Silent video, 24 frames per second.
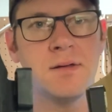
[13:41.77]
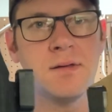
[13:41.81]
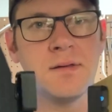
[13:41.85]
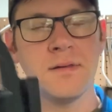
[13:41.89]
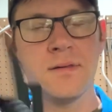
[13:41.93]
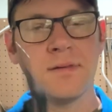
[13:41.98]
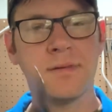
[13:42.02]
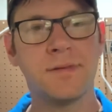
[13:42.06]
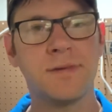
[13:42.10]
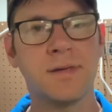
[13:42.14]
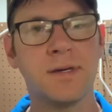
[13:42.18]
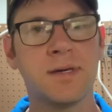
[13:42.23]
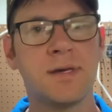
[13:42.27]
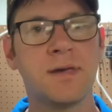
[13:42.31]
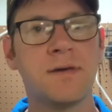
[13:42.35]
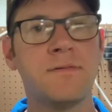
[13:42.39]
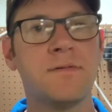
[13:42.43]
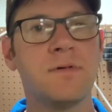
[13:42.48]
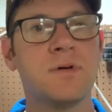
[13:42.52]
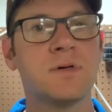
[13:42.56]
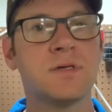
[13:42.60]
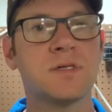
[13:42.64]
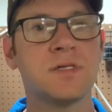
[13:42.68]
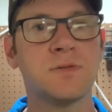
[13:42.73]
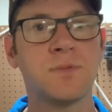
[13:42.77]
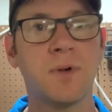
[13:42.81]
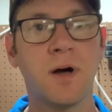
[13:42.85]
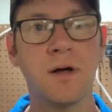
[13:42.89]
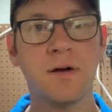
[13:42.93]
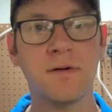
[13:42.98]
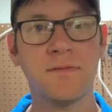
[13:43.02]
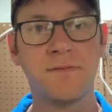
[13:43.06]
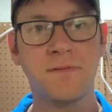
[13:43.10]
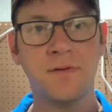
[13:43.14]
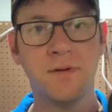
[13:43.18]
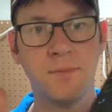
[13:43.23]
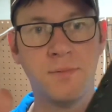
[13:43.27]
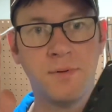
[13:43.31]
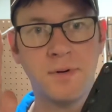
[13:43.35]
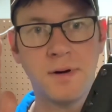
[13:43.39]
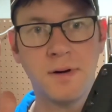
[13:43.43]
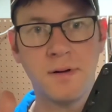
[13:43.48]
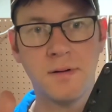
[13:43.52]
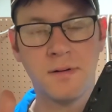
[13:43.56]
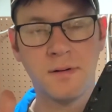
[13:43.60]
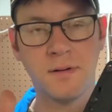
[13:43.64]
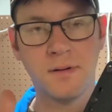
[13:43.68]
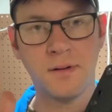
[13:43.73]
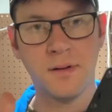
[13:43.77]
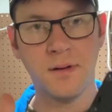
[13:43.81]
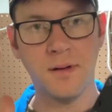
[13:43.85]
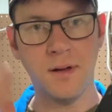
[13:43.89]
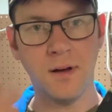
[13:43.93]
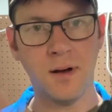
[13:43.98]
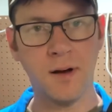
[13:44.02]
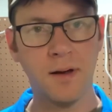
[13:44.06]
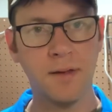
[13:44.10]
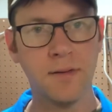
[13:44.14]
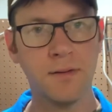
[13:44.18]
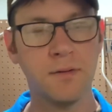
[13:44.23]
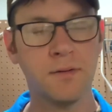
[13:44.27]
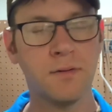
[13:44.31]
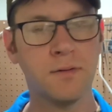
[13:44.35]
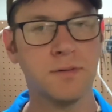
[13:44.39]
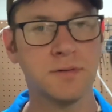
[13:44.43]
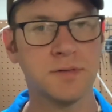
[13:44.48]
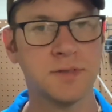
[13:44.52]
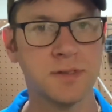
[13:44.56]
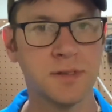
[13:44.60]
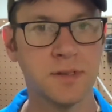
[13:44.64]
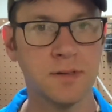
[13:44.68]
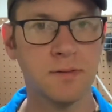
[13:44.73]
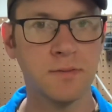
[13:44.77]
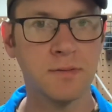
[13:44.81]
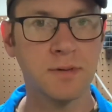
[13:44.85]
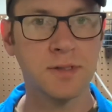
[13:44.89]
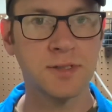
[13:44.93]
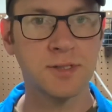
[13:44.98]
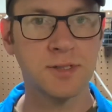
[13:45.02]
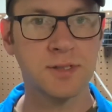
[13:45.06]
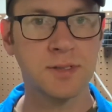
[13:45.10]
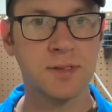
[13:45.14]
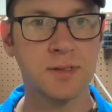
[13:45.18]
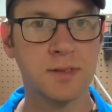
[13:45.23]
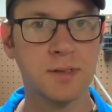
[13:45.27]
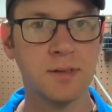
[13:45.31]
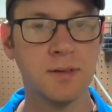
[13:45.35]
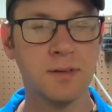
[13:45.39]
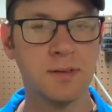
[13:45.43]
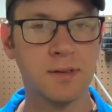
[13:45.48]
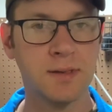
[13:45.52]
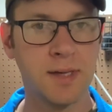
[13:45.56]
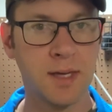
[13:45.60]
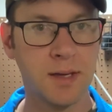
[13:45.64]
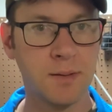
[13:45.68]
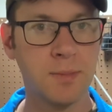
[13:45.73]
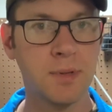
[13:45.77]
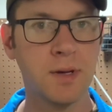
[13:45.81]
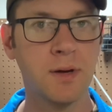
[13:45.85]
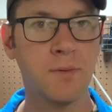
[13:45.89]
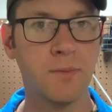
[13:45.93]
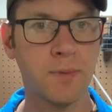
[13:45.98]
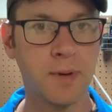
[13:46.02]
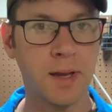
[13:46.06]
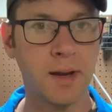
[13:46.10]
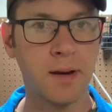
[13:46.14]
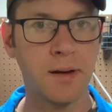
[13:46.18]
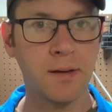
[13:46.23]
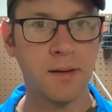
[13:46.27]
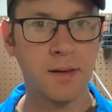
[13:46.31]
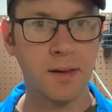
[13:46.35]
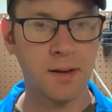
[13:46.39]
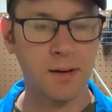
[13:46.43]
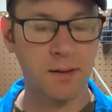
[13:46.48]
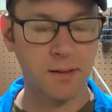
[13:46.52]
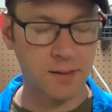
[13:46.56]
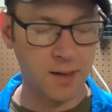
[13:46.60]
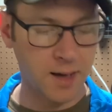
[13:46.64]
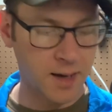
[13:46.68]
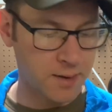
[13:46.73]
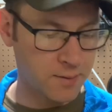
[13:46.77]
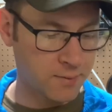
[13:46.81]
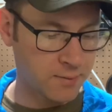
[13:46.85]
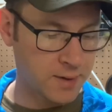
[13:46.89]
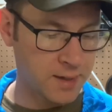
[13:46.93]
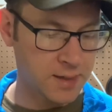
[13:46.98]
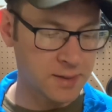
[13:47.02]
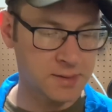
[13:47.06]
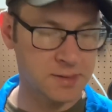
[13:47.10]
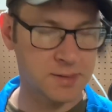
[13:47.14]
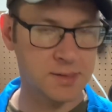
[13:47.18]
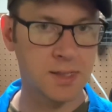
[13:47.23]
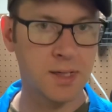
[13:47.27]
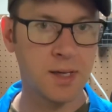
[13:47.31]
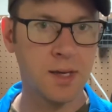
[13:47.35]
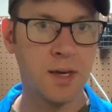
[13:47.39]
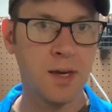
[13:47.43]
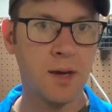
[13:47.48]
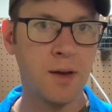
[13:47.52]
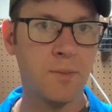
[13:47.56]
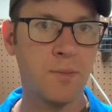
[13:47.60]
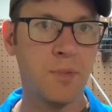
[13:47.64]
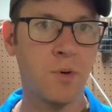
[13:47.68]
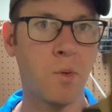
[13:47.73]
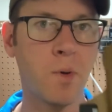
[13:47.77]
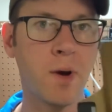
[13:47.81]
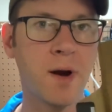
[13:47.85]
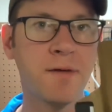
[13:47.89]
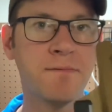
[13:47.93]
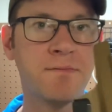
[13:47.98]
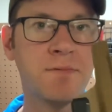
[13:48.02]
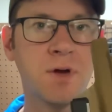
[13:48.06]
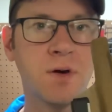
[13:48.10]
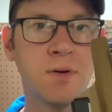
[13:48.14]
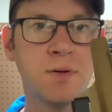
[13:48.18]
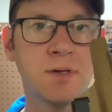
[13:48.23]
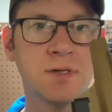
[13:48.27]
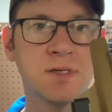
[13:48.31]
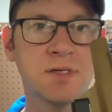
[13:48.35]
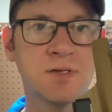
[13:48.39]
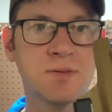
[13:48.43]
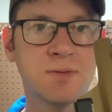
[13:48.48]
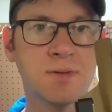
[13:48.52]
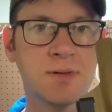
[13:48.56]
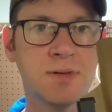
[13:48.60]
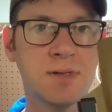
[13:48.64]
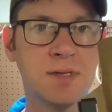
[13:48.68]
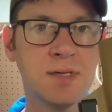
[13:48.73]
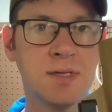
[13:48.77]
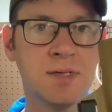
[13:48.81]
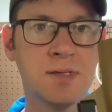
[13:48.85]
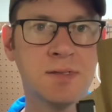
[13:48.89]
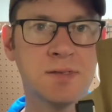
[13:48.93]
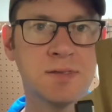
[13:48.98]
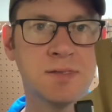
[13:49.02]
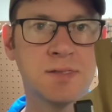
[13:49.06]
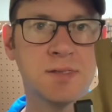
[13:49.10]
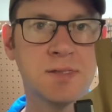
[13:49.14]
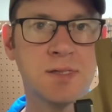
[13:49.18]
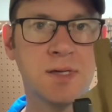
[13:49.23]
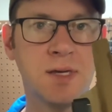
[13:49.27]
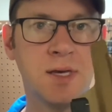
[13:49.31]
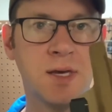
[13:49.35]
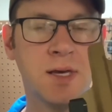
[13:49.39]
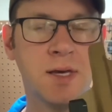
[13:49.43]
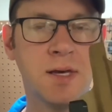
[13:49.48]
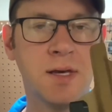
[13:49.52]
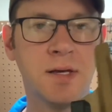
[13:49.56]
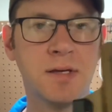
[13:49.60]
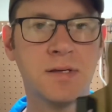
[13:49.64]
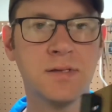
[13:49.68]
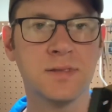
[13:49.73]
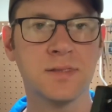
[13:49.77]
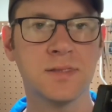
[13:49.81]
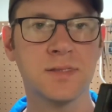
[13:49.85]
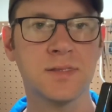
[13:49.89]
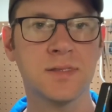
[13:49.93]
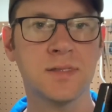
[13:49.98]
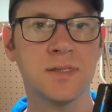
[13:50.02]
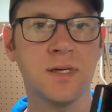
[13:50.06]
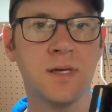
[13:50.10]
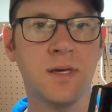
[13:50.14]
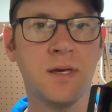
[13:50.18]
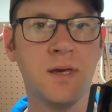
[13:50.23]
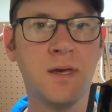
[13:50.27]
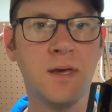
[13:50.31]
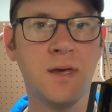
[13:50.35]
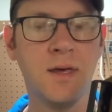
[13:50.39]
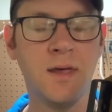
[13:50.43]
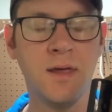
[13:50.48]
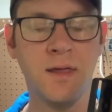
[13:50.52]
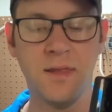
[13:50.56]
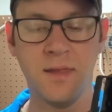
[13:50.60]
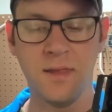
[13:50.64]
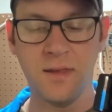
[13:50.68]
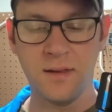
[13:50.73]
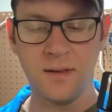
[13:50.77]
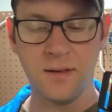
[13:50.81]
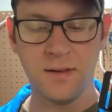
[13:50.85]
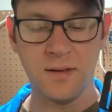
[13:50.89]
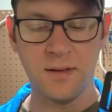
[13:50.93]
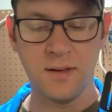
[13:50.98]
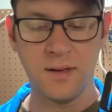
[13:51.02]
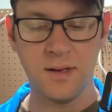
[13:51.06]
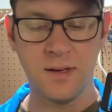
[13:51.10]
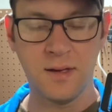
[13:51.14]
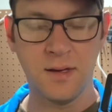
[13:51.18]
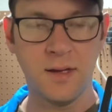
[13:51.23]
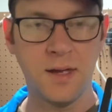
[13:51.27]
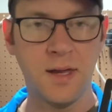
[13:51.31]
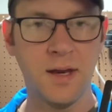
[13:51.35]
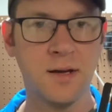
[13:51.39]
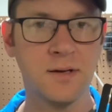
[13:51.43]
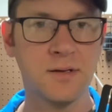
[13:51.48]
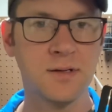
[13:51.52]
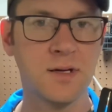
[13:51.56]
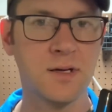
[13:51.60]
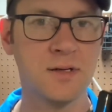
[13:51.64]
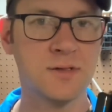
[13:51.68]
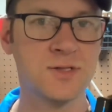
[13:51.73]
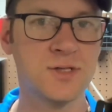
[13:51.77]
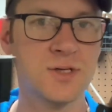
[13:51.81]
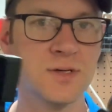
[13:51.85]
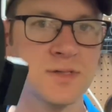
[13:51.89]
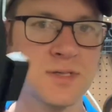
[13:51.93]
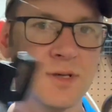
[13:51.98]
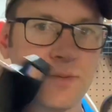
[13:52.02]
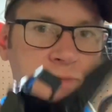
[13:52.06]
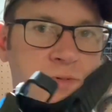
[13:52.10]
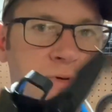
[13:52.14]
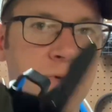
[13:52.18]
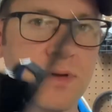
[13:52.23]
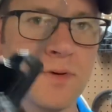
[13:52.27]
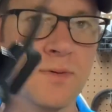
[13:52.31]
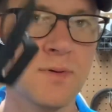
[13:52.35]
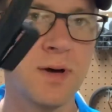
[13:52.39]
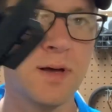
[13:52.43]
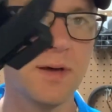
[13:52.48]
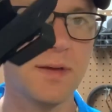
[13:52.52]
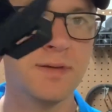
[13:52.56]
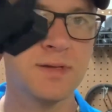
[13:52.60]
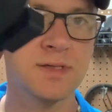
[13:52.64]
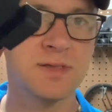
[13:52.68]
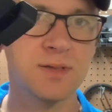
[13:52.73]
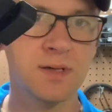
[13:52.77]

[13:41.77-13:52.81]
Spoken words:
give you a smaller footprint on the holster, which can be a win in a lot of ways. But what I've noticed with these is, and it shows up really well on this one.